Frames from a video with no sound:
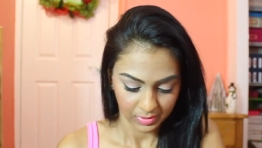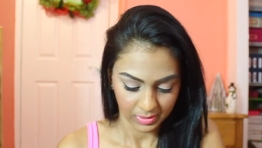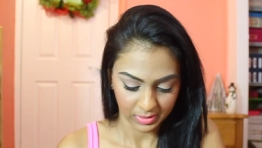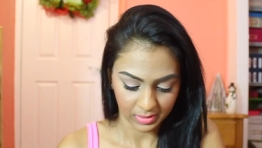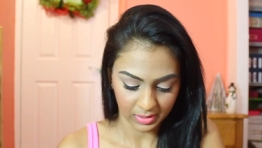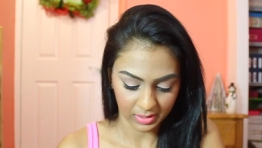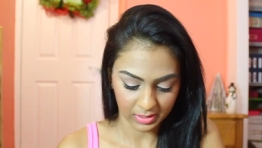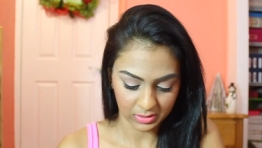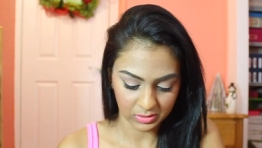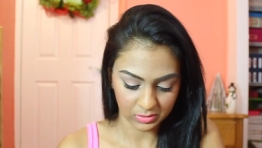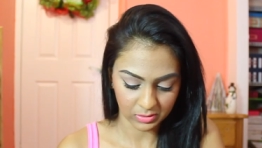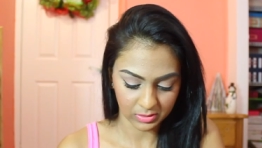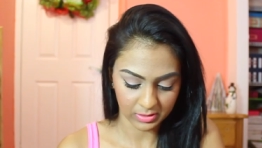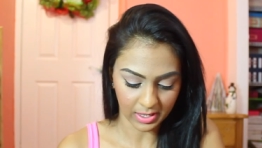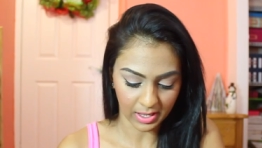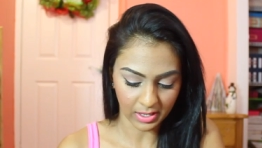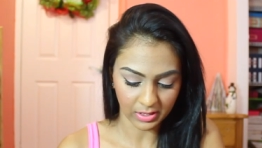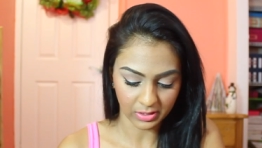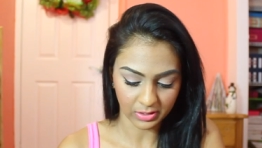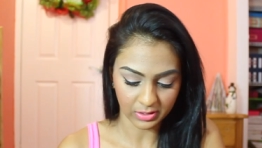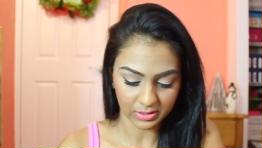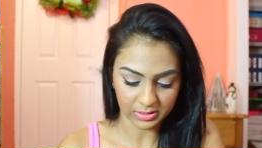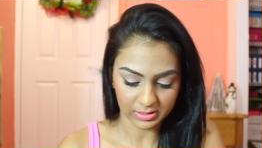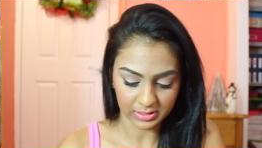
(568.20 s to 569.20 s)
That's what
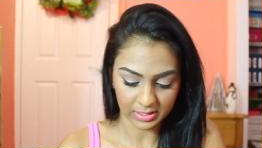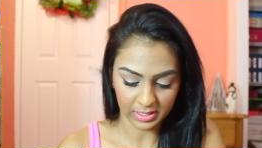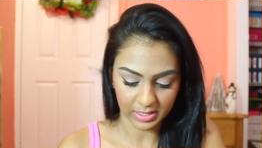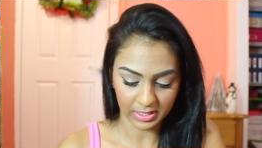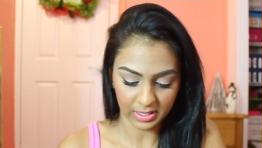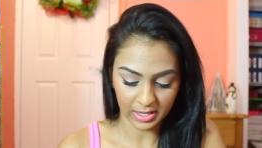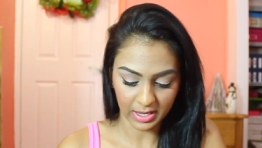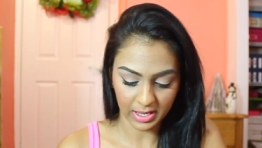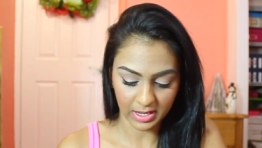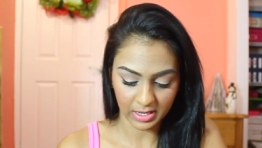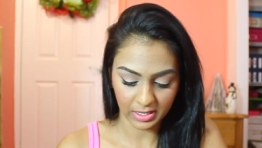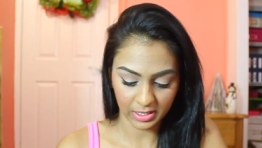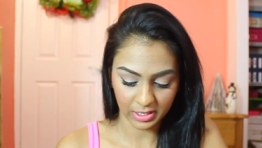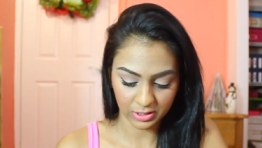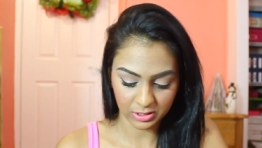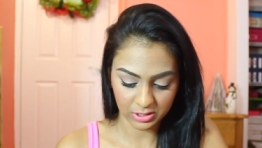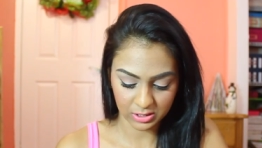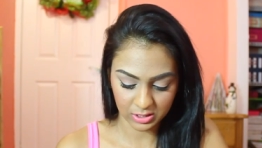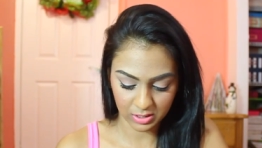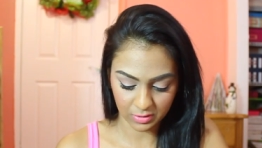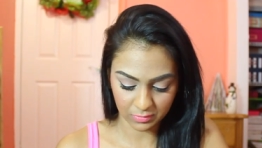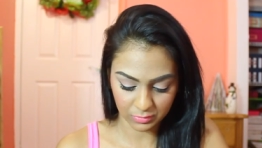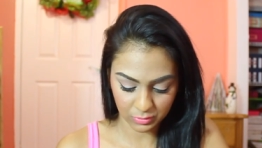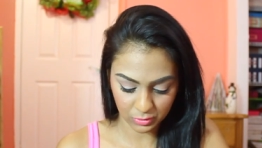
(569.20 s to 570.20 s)
that looks like. And it
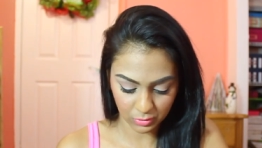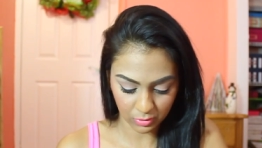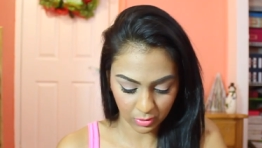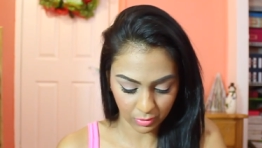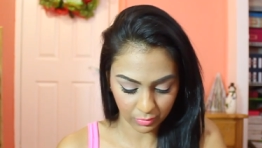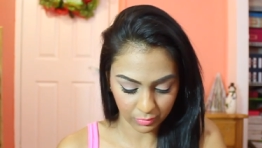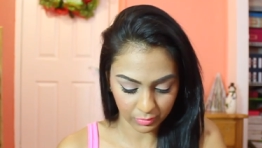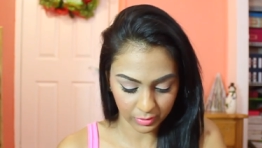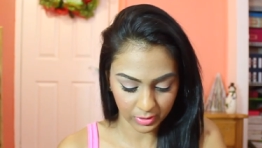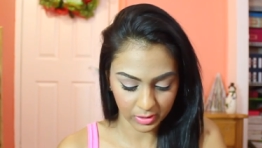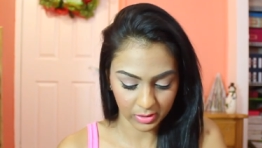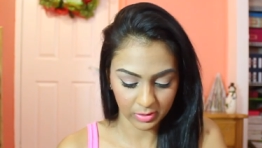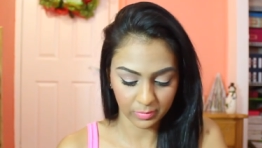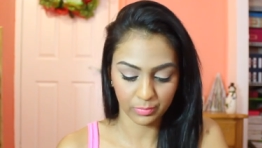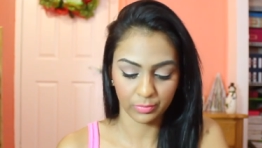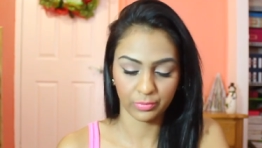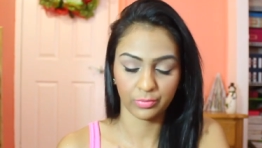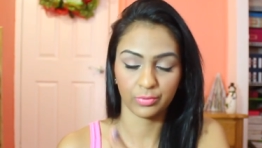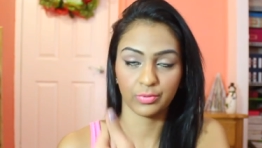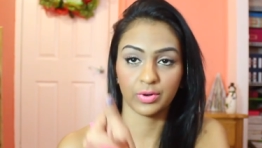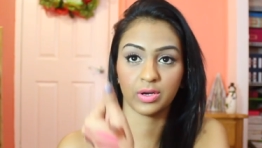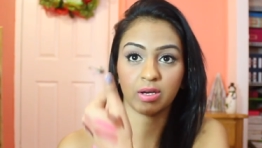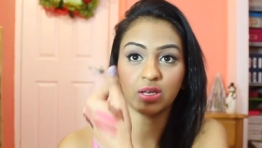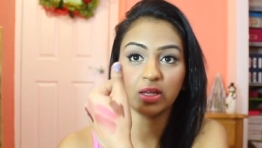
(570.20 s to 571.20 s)
just gives you a really
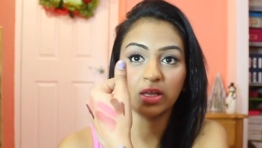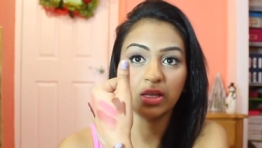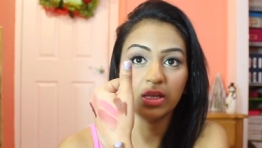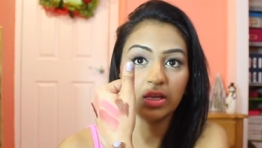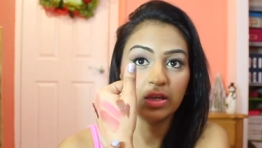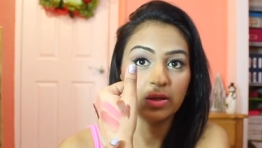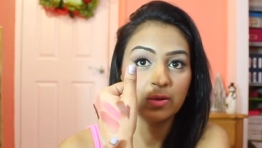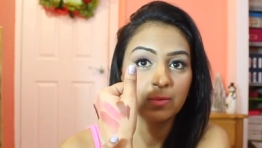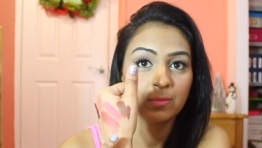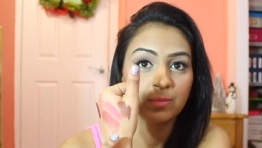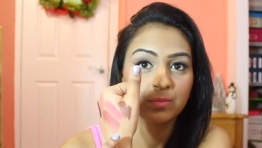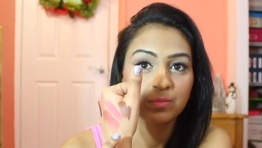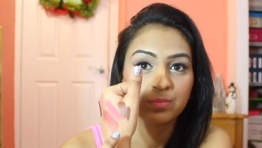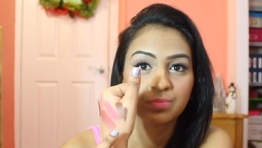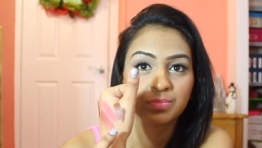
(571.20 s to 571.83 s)
pretty,